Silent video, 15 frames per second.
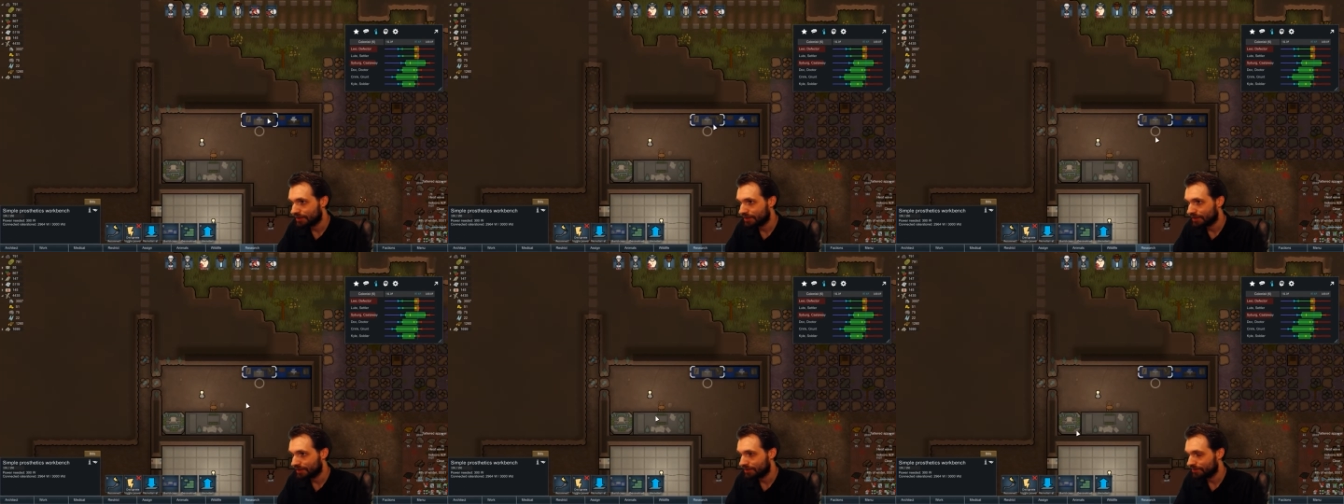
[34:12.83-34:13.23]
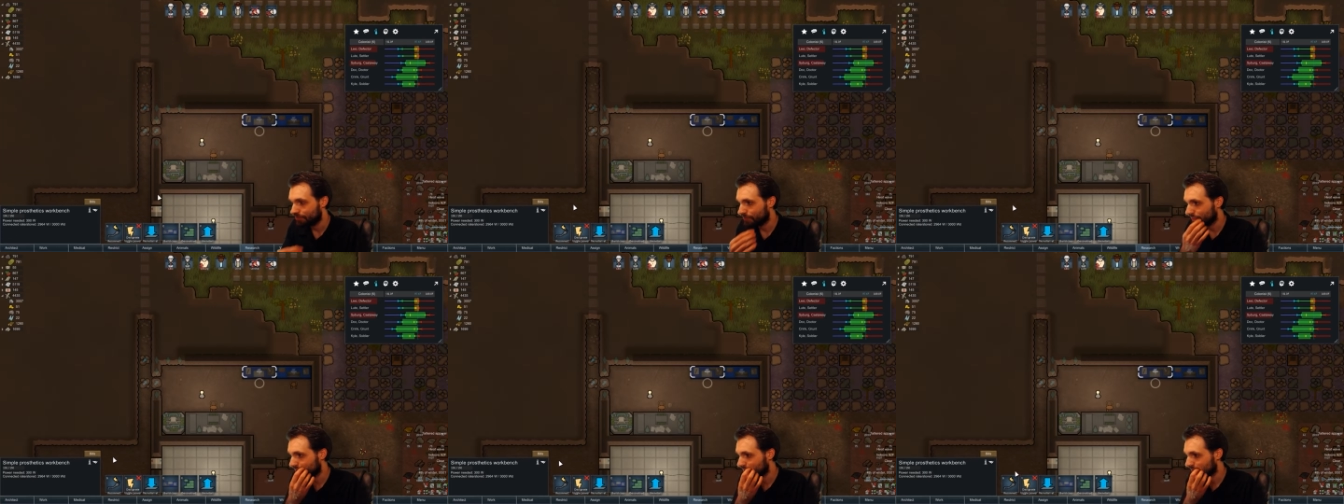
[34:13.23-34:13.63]

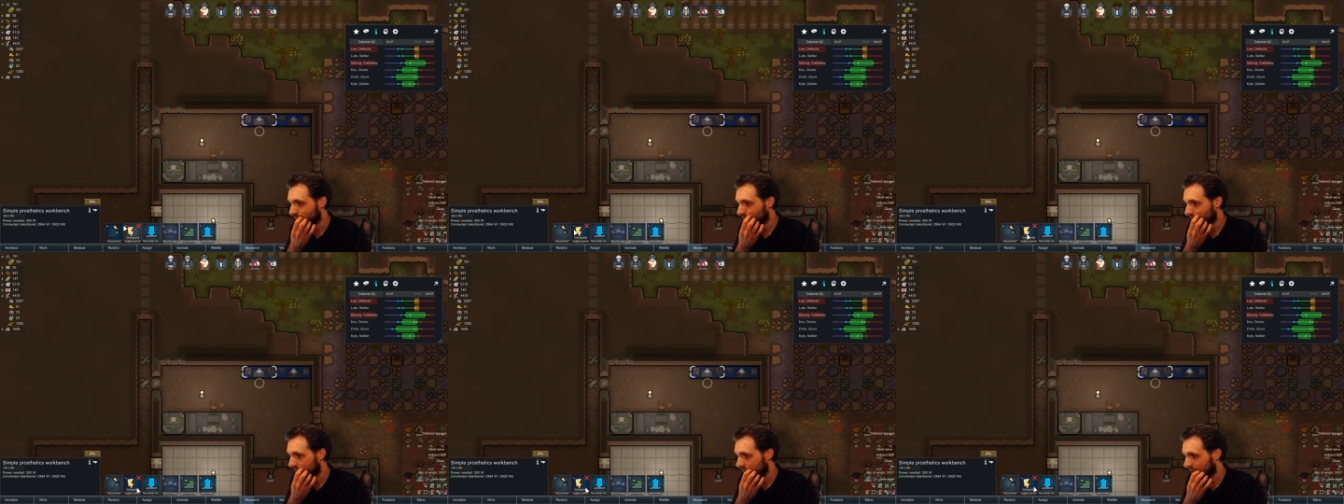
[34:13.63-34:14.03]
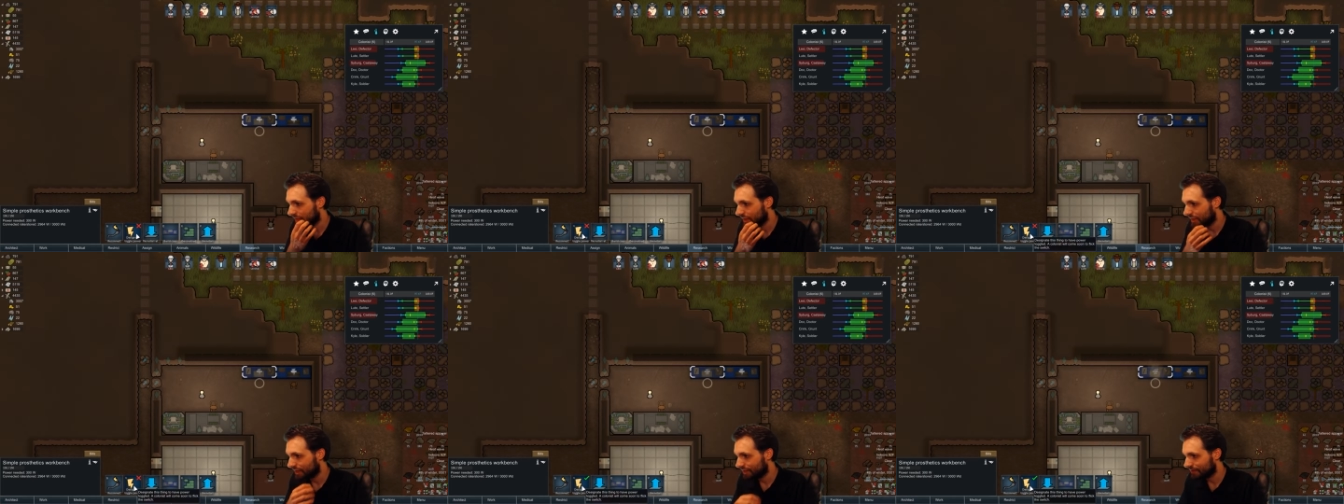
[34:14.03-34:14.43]
Um, let's go
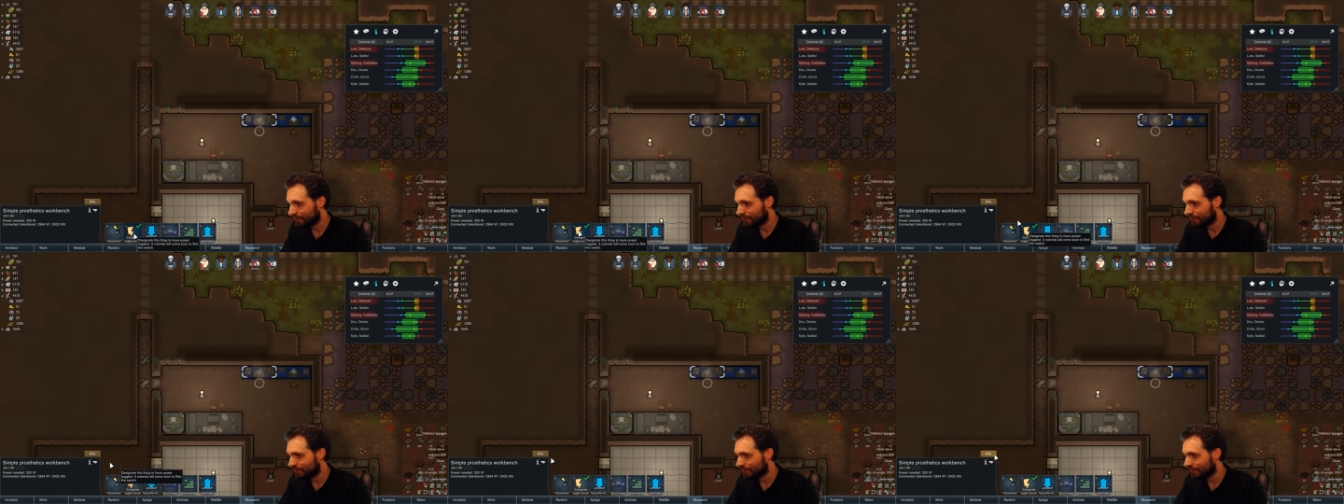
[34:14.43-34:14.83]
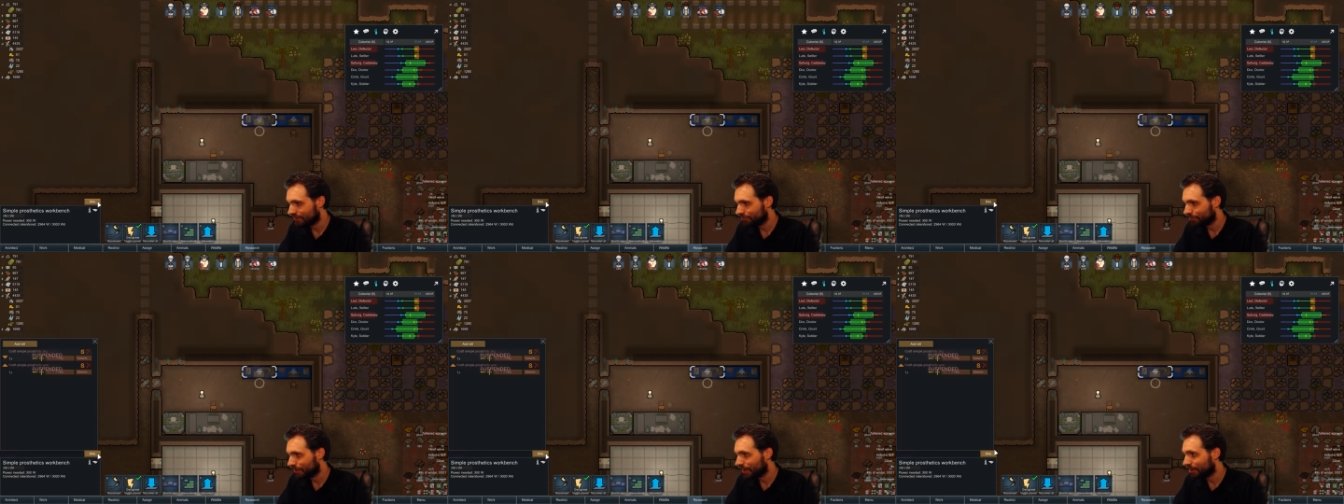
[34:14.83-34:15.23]
ahead and
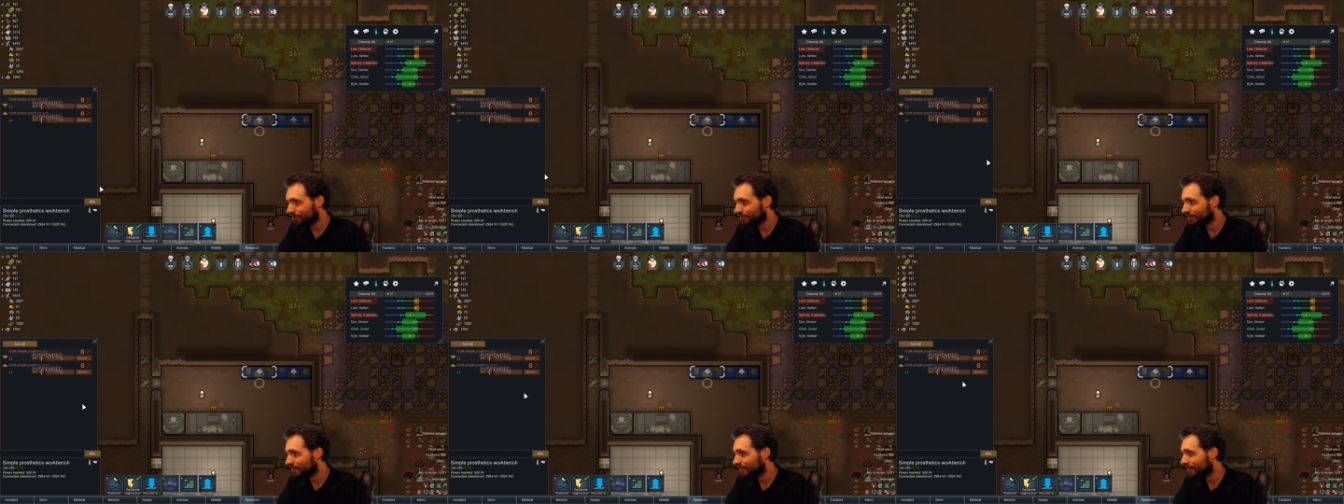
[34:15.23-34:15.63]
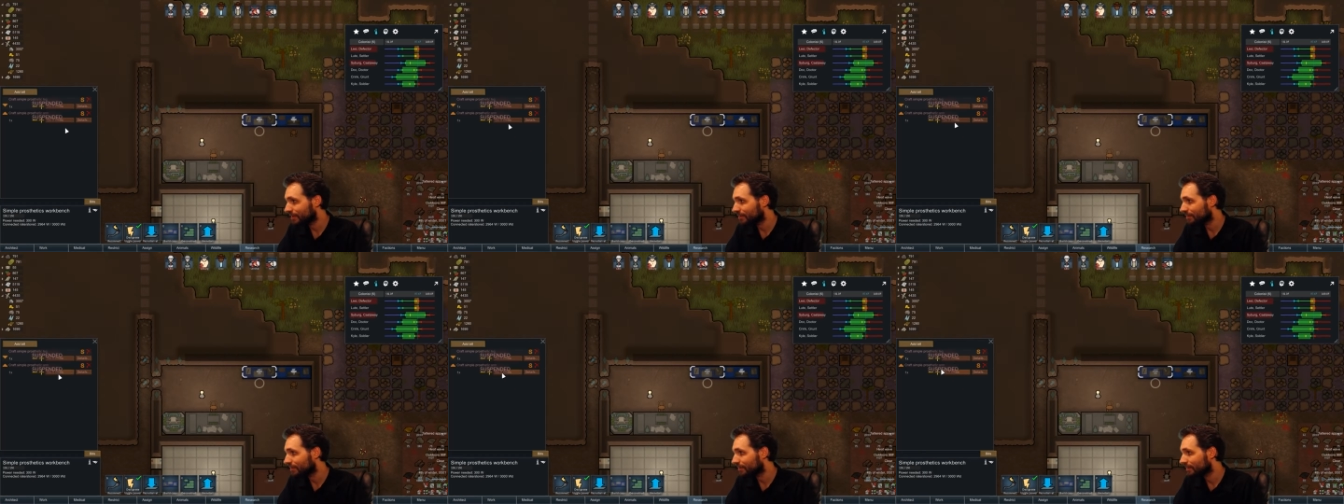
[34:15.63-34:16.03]
designate power
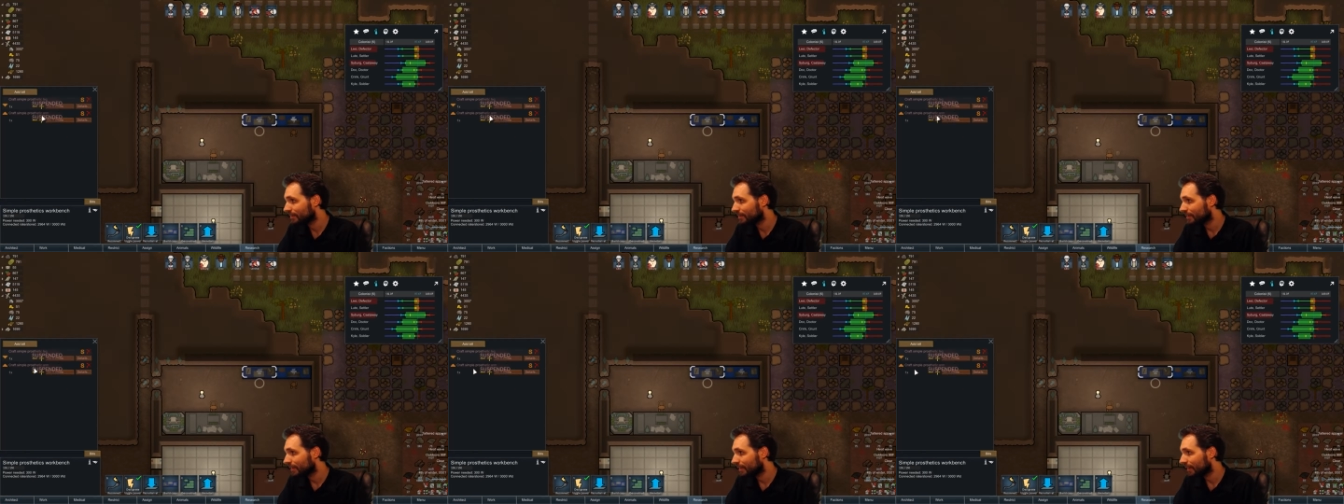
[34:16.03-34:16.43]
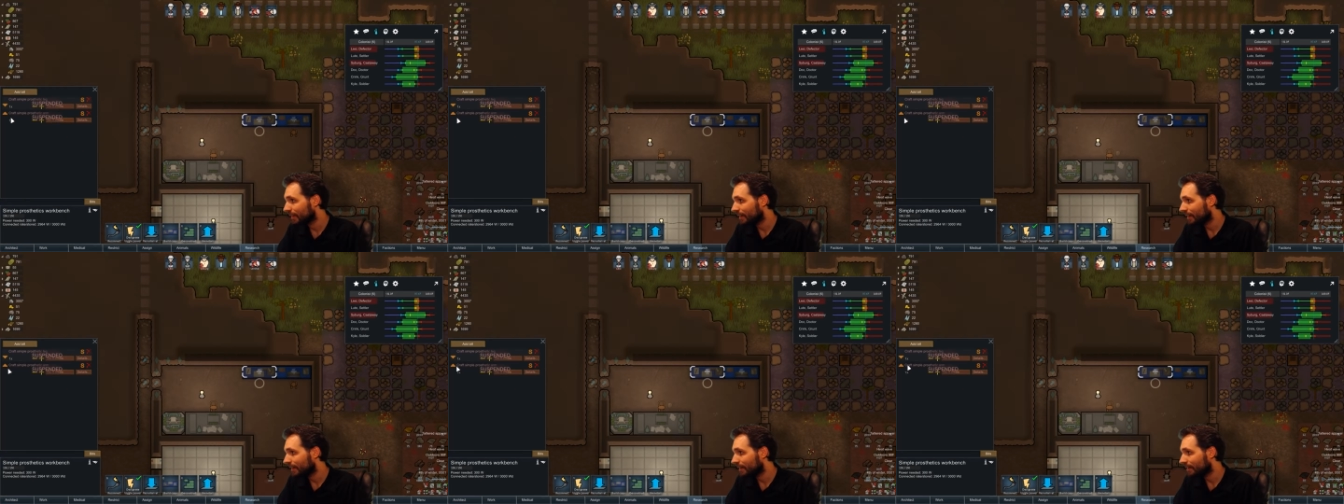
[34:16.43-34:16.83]
here
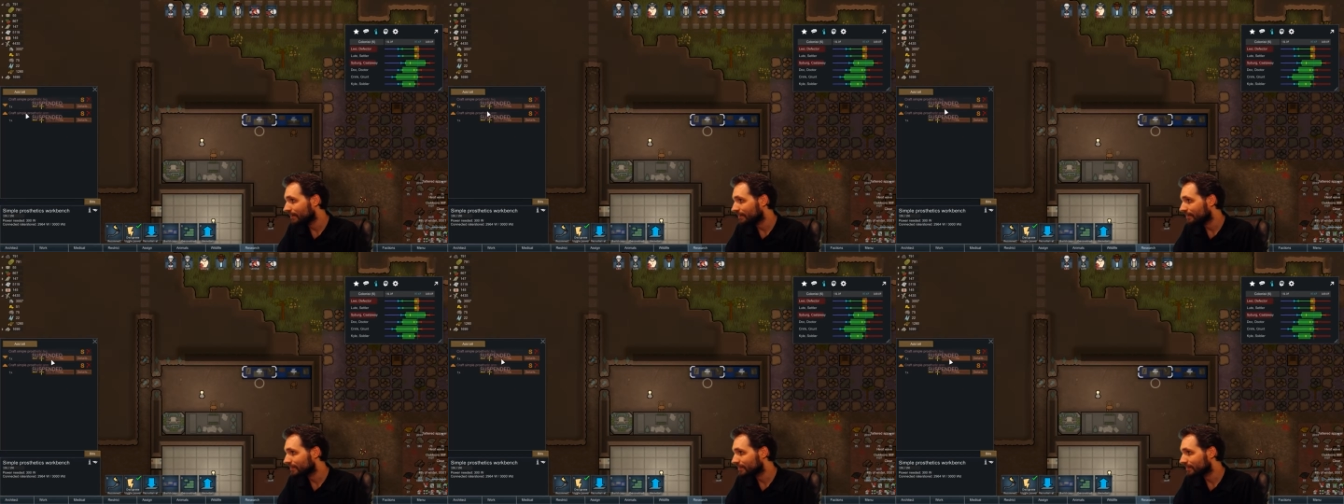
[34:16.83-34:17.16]
and